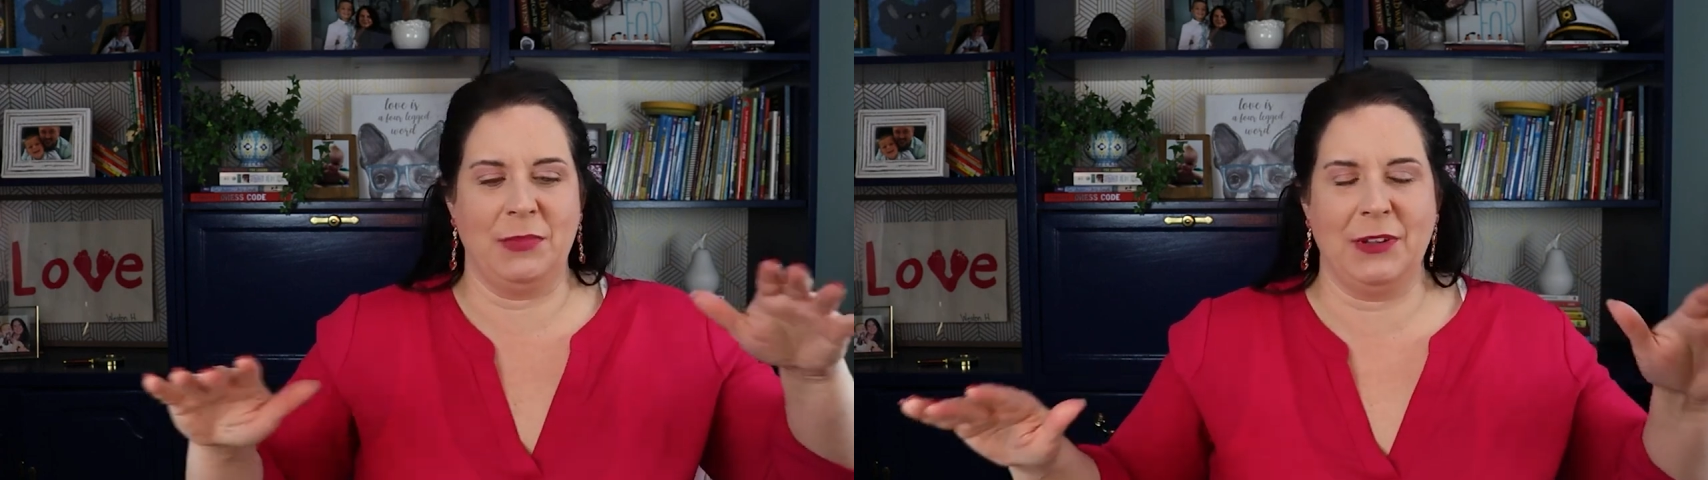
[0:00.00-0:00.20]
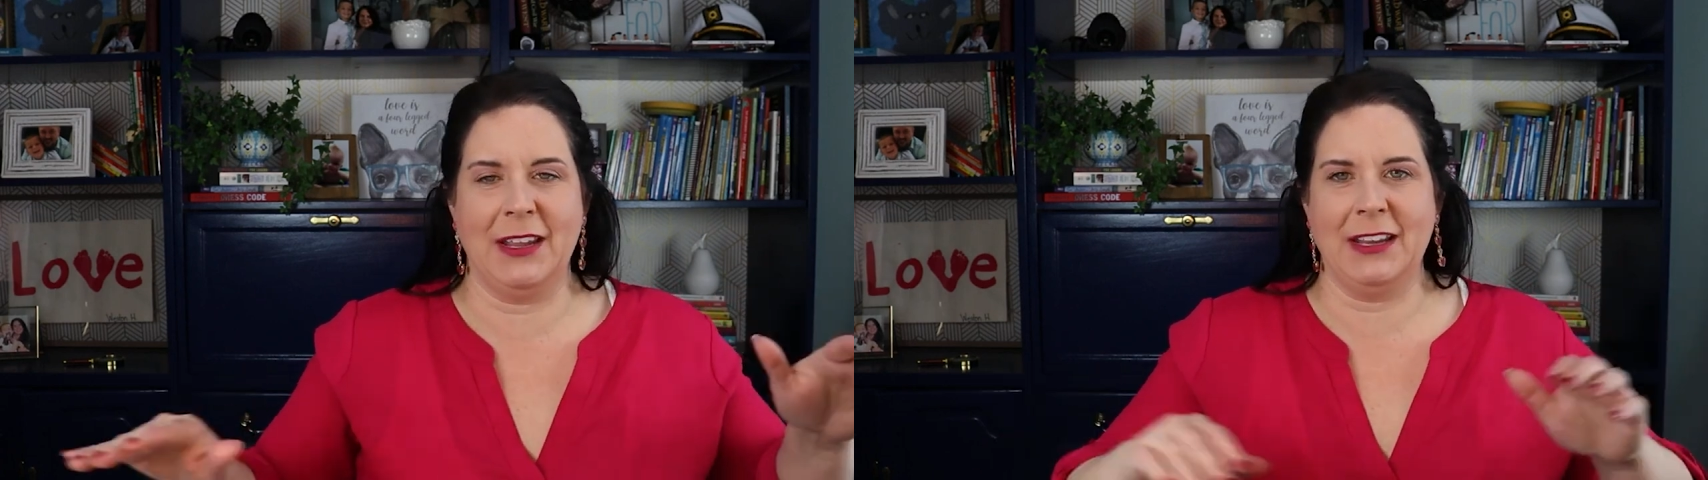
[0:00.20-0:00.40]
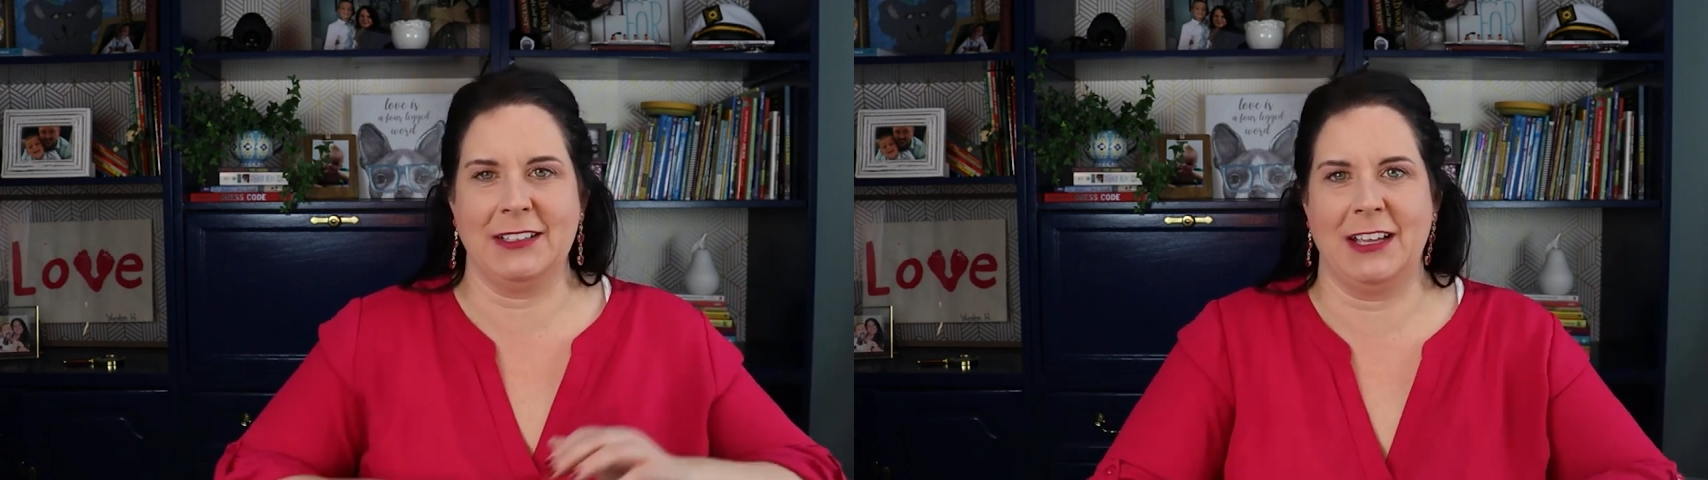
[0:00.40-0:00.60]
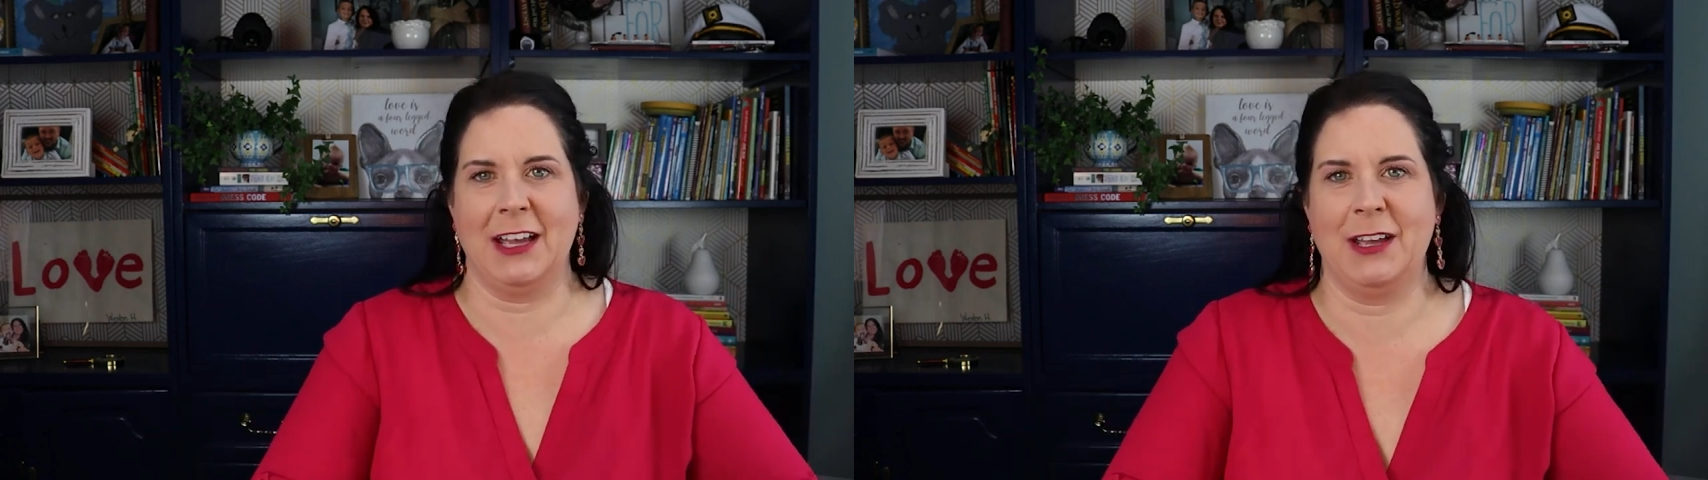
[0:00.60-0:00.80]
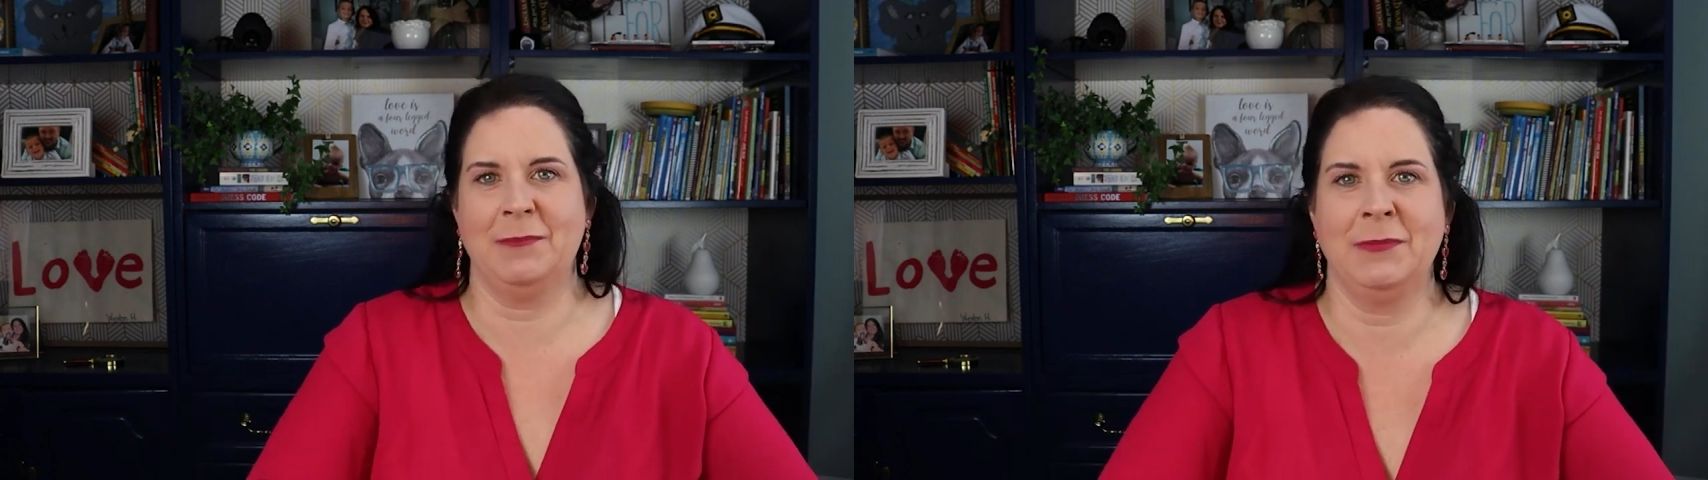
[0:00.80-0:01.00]
blank
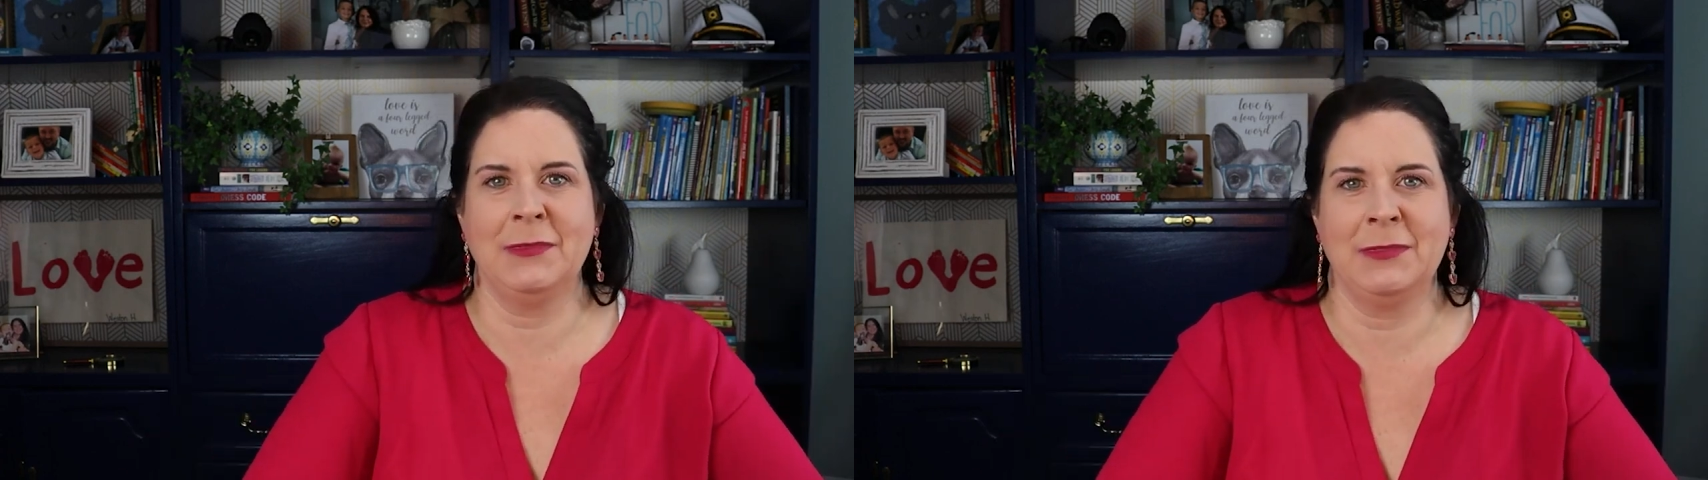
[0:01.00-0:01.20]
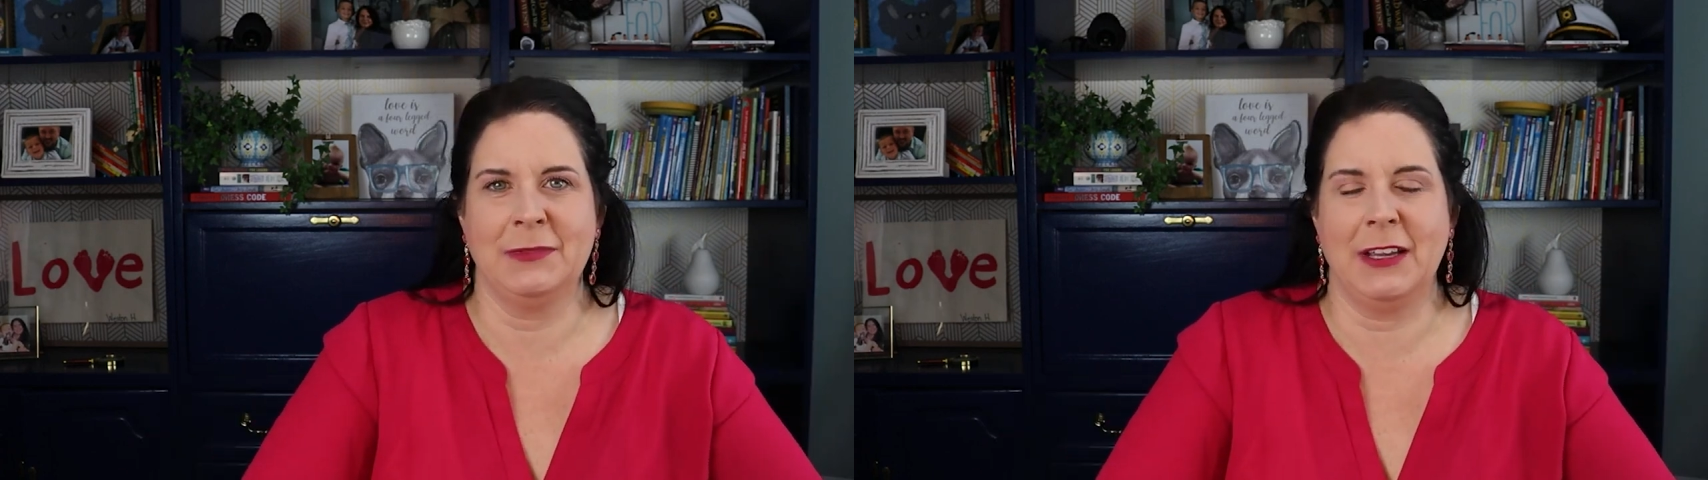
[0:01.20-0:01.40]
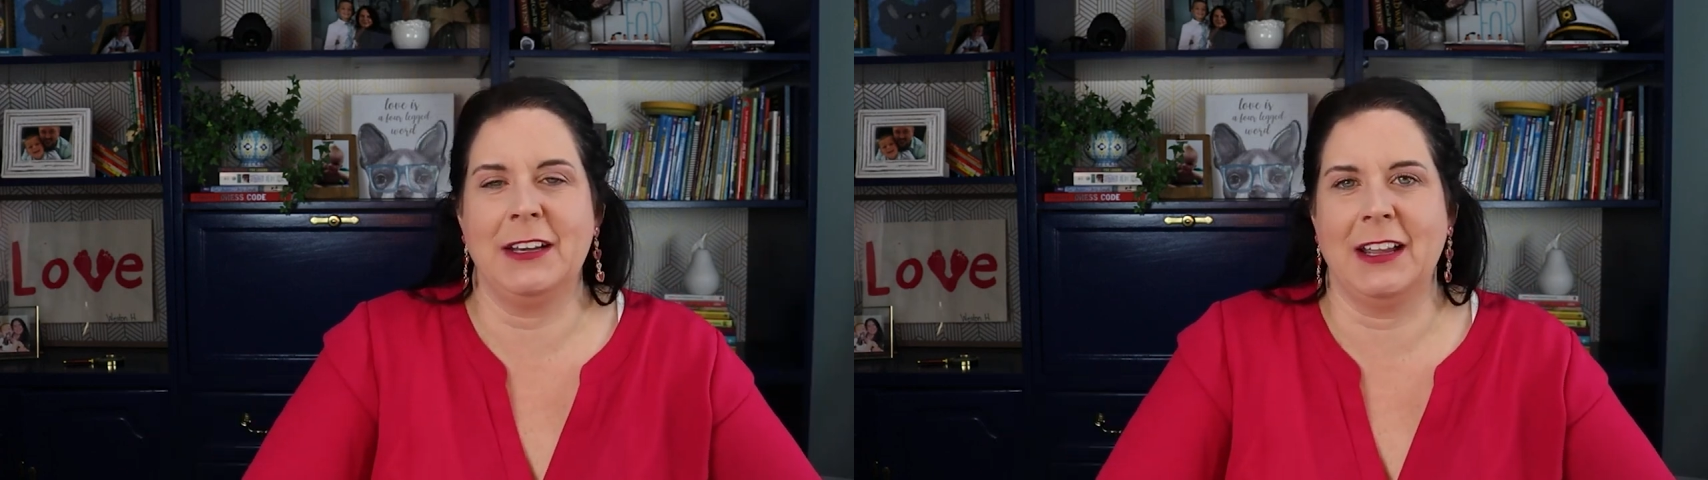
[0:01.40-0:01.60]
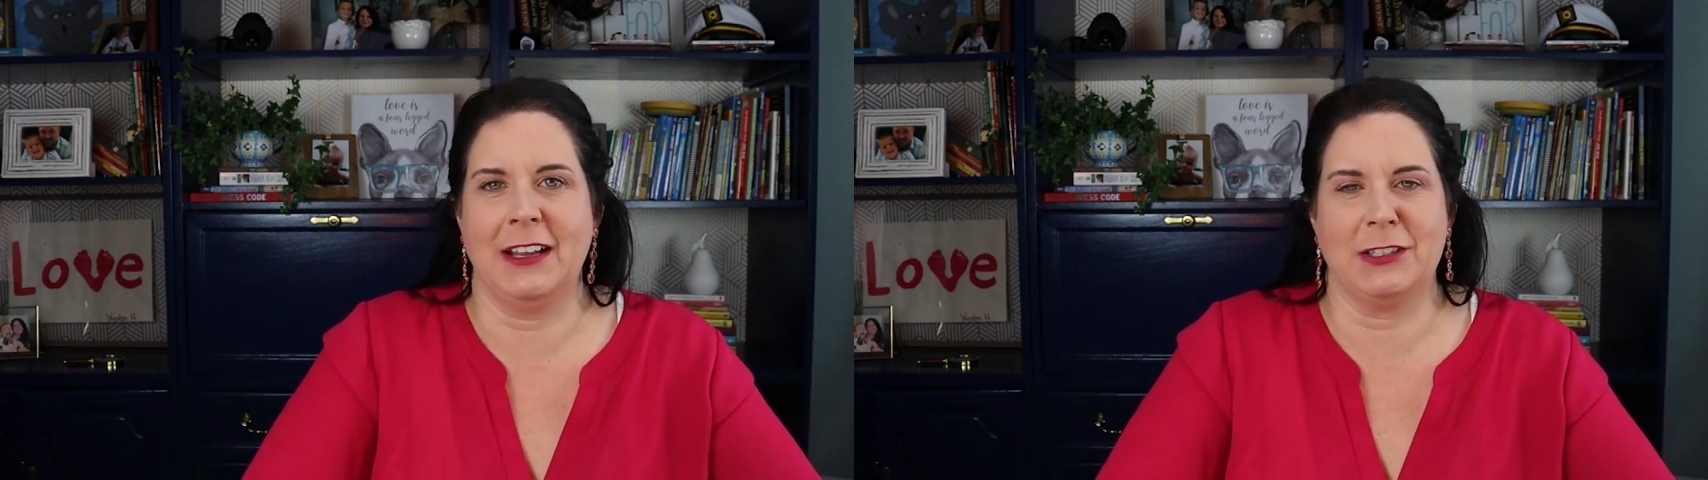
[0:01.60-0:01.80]
time at night.